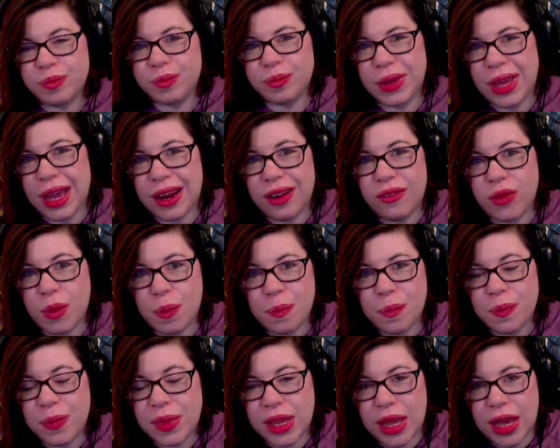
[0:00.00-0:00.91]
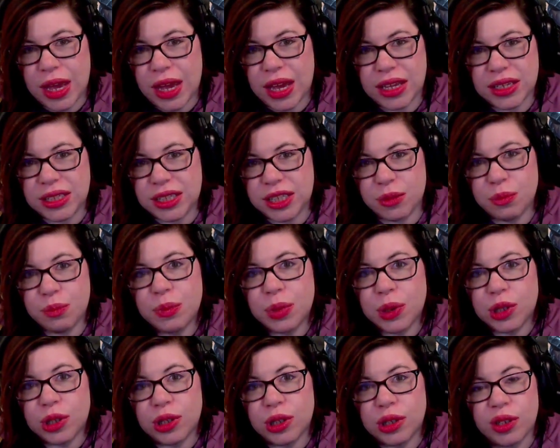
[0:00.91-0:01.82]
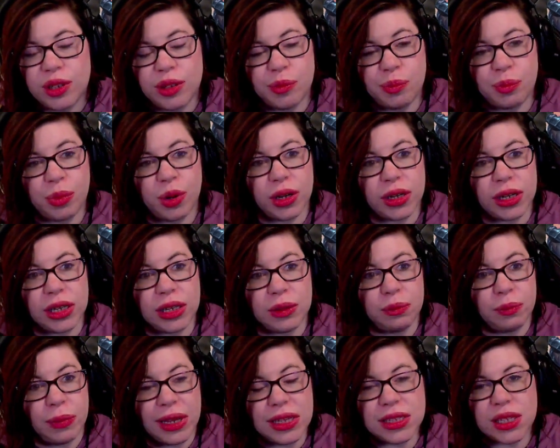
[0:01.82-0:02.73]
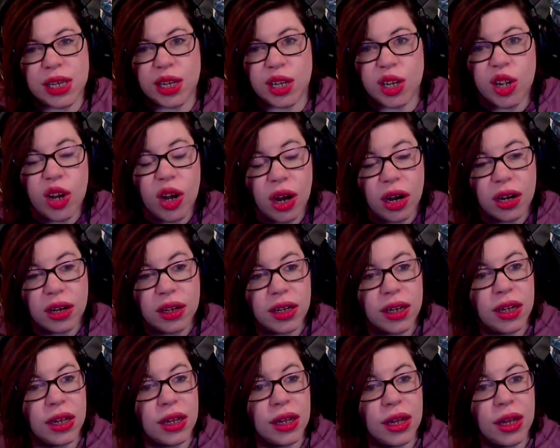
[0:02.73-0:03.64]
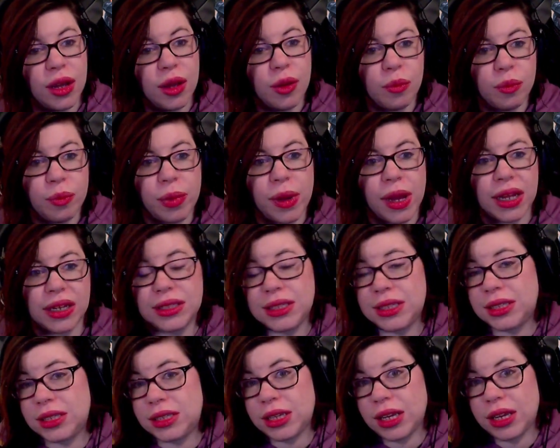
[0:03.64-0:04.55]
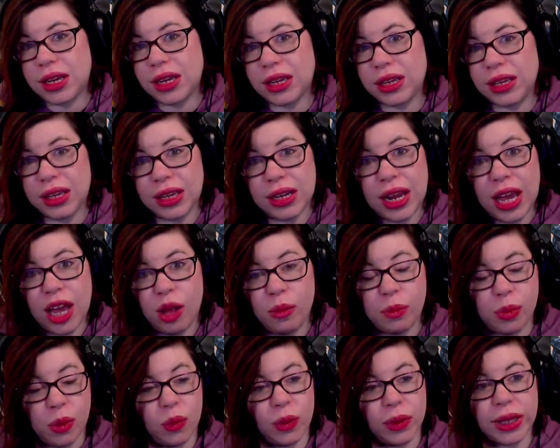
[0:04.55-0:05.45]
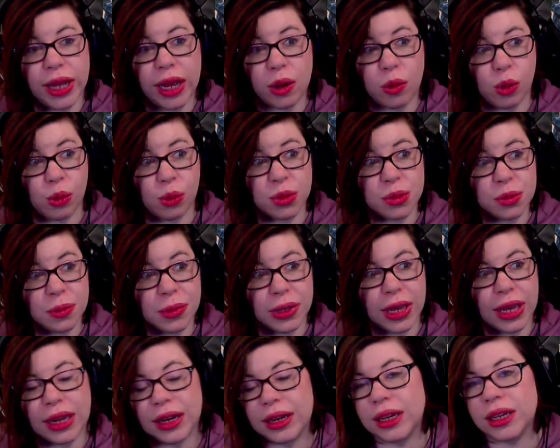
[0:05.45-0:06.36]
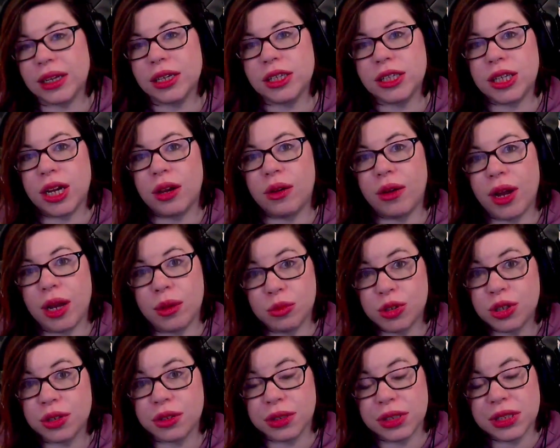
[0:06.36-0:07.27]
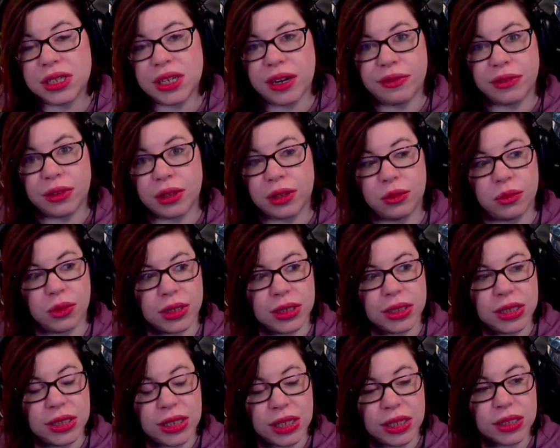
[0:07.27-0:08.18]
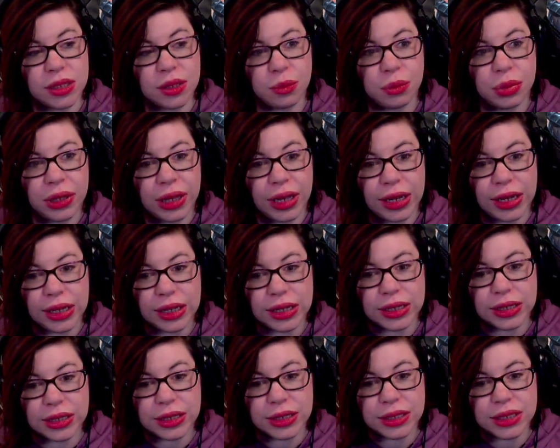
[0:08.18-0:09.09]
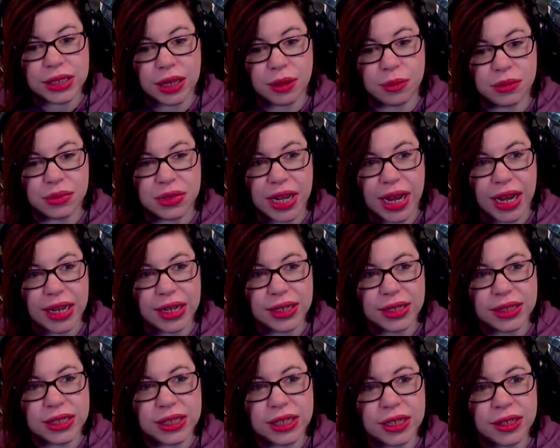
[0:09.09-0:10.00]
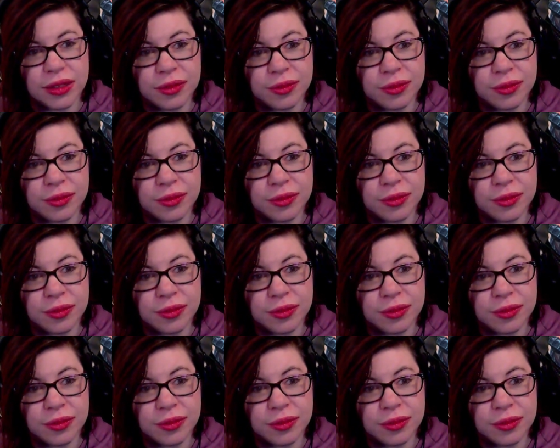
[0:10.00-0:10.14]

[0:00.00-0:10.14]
kind of a a simple, pretty basic card, but uh, can help with that corpse mechanic. So I'm sure this definitely will see some play in some decks.